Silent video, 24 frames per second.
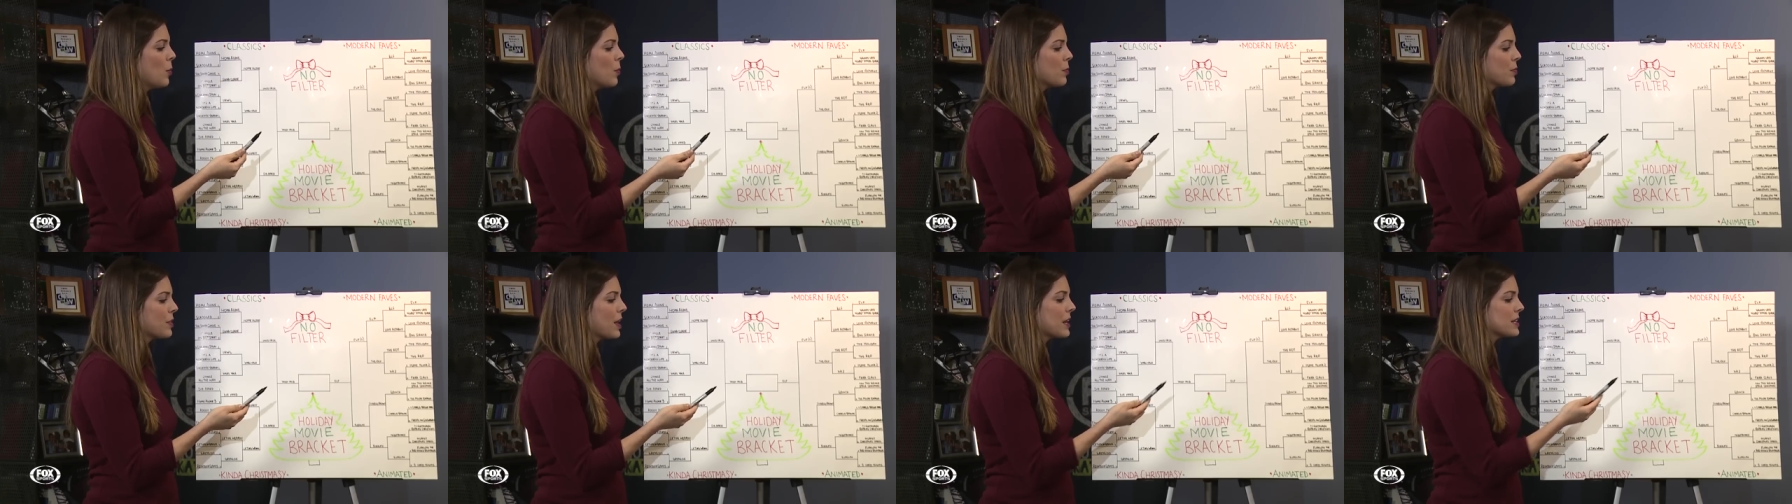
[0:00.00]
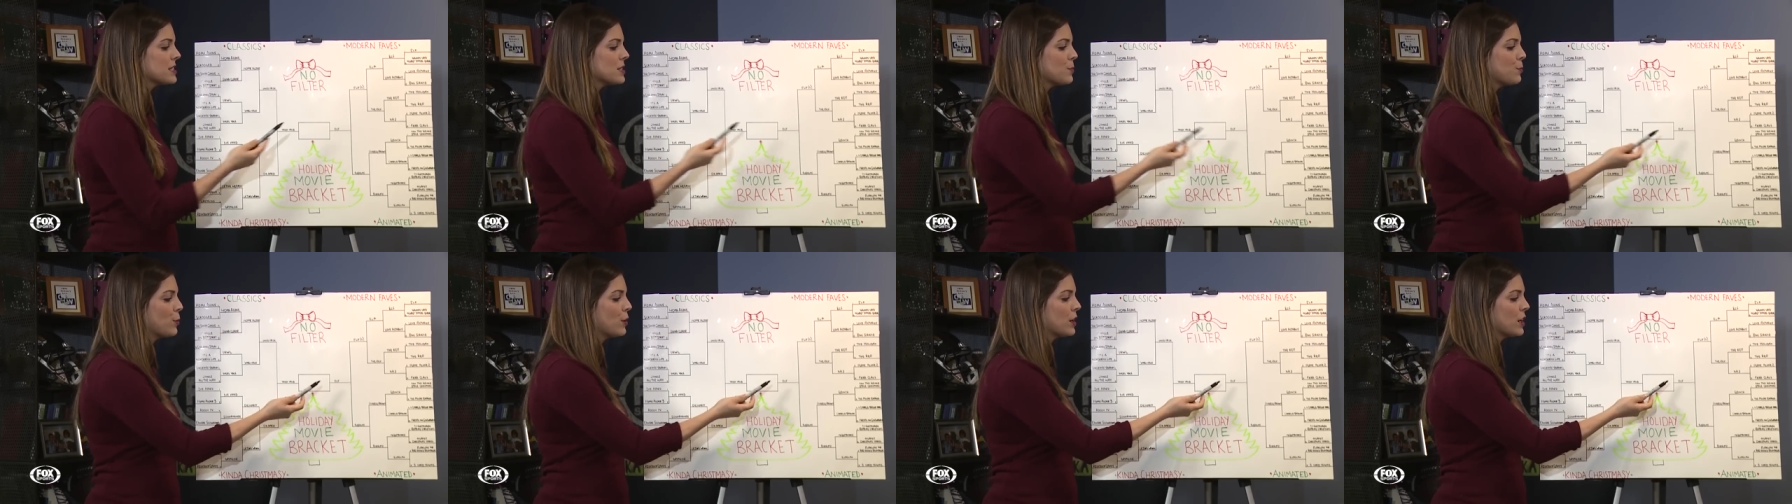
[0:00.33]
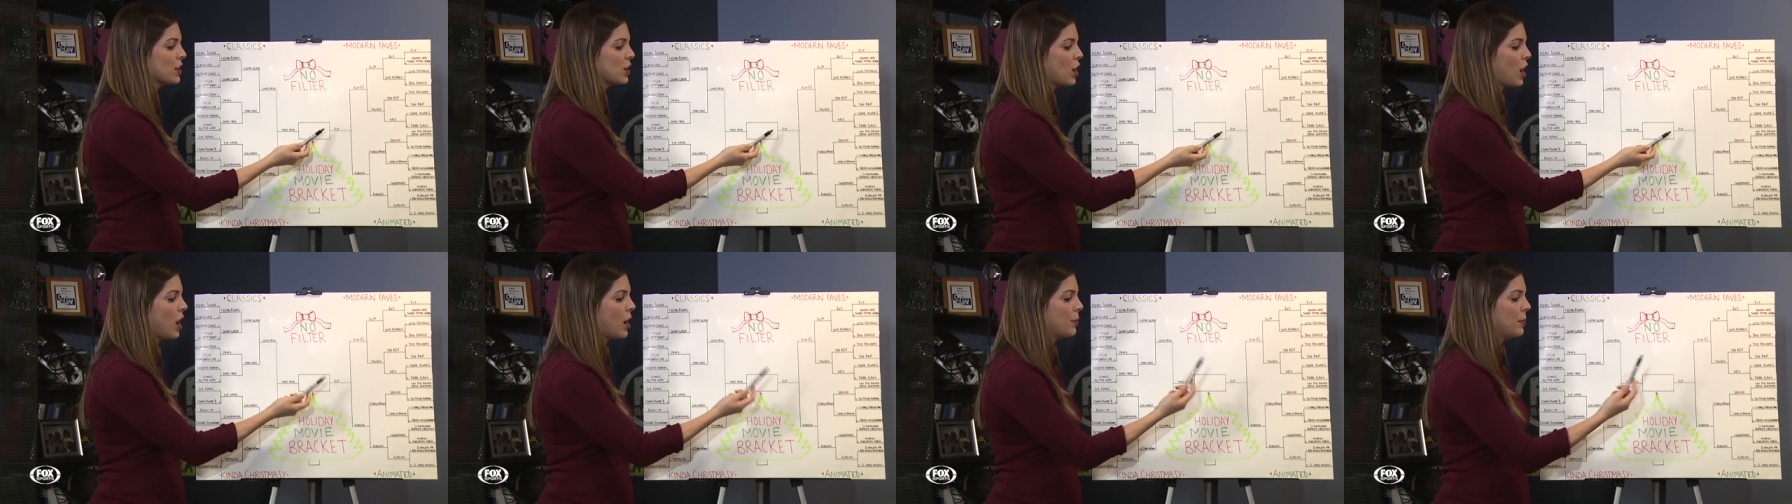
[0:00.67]
that's a pretty
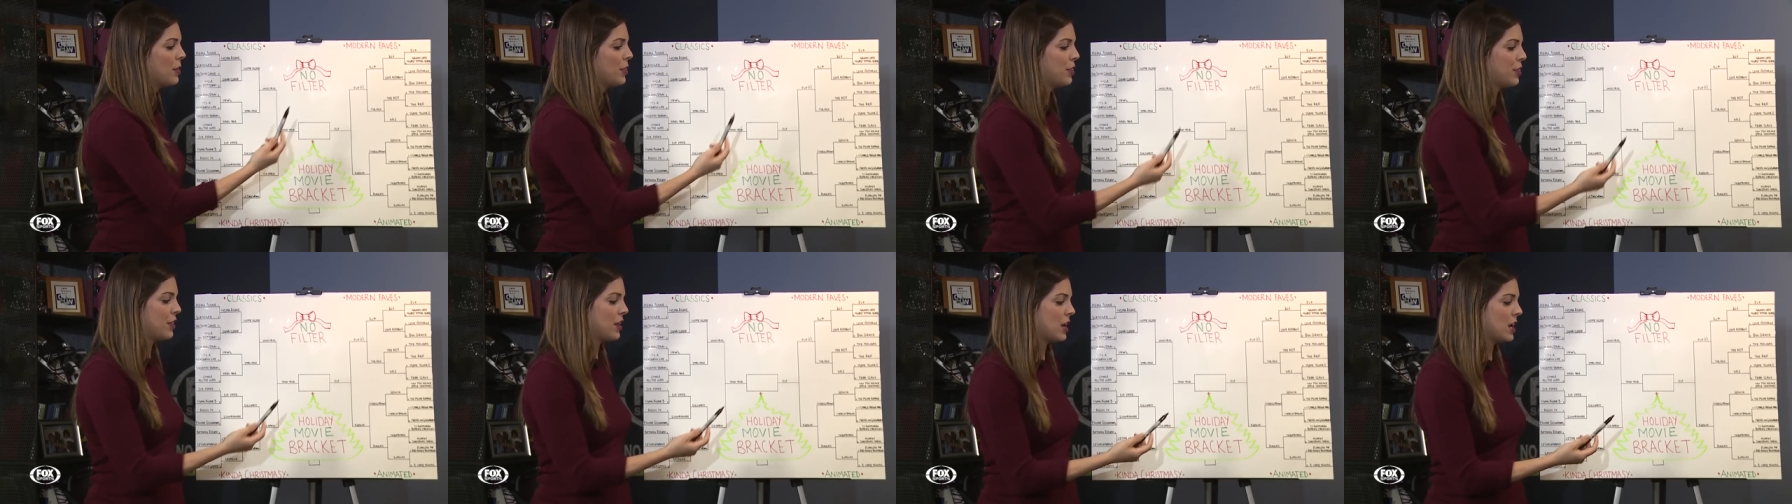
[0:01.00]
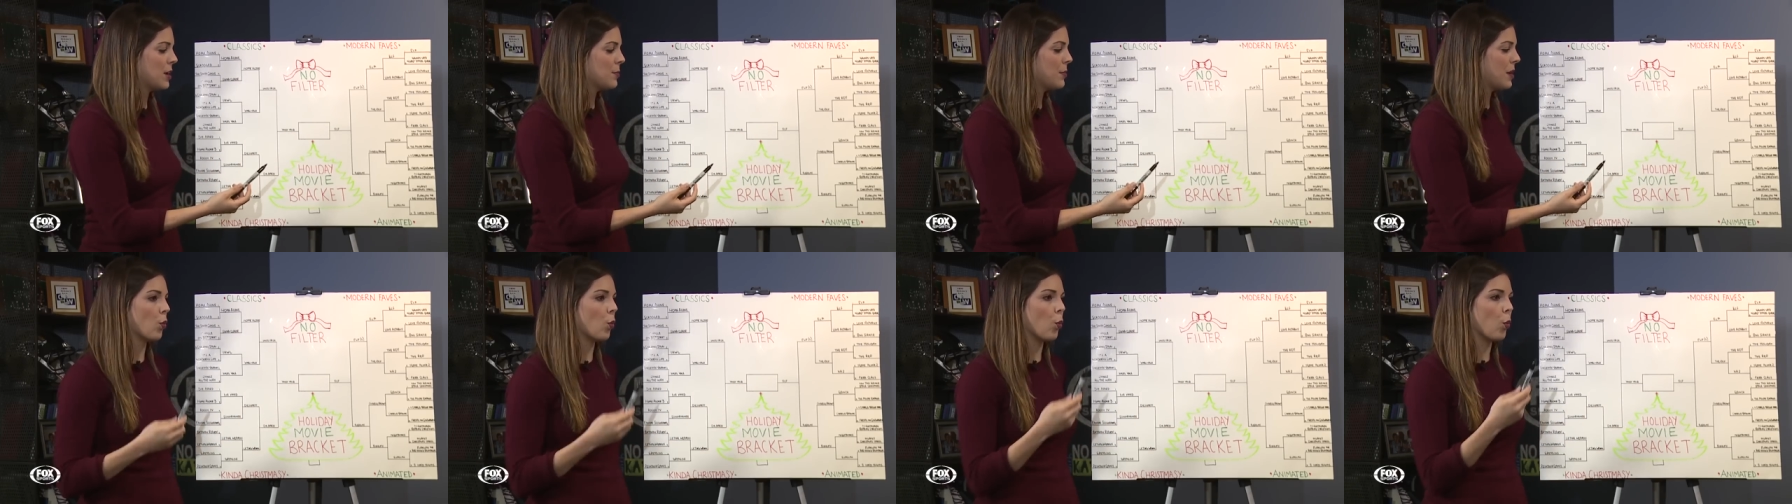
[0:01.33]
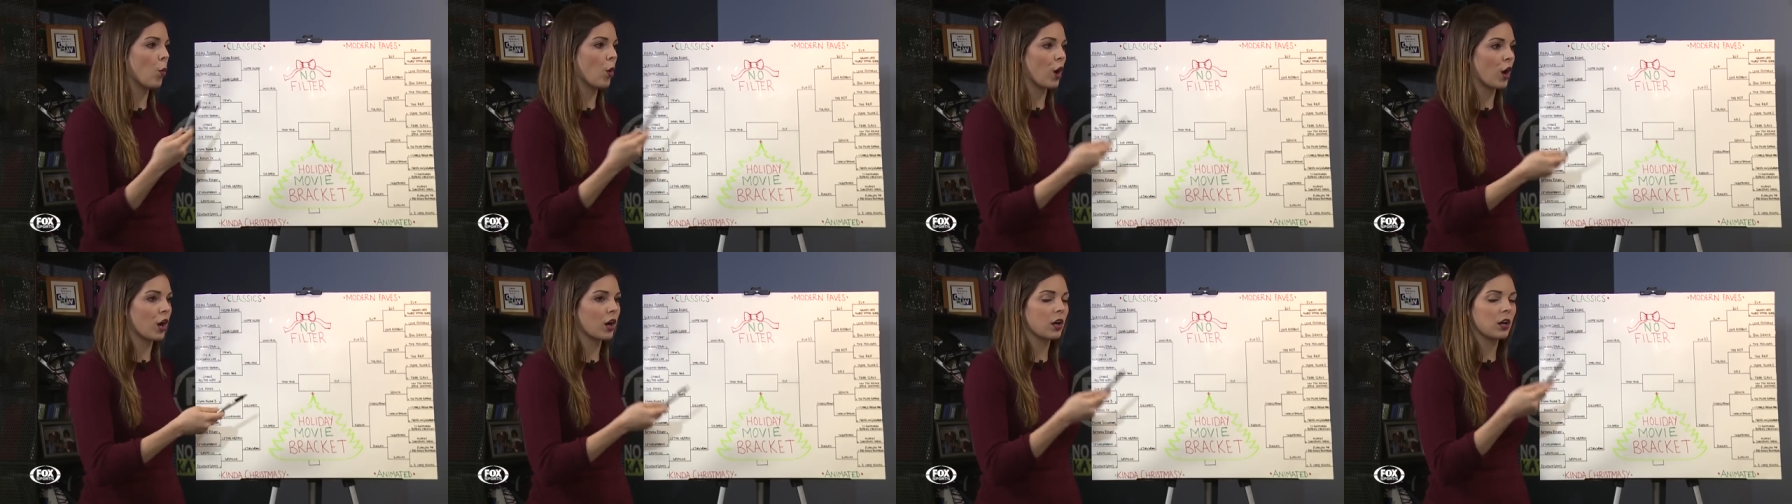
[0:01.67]
common theme,
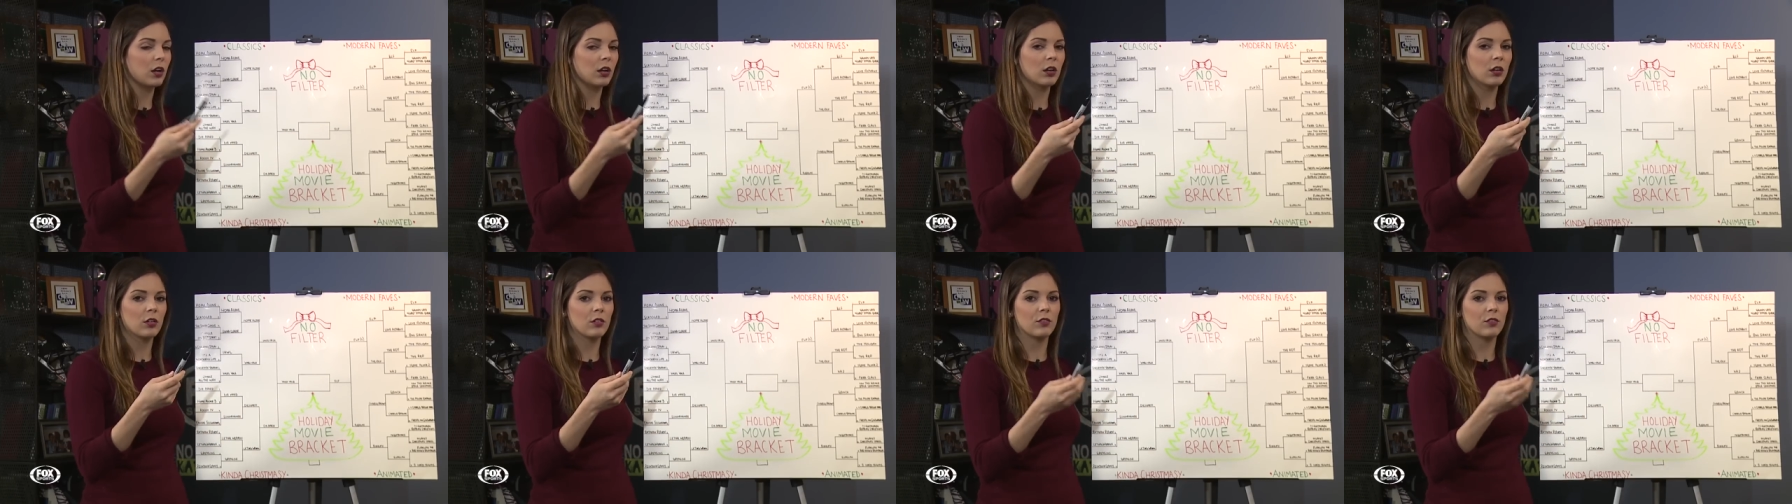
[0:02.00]
work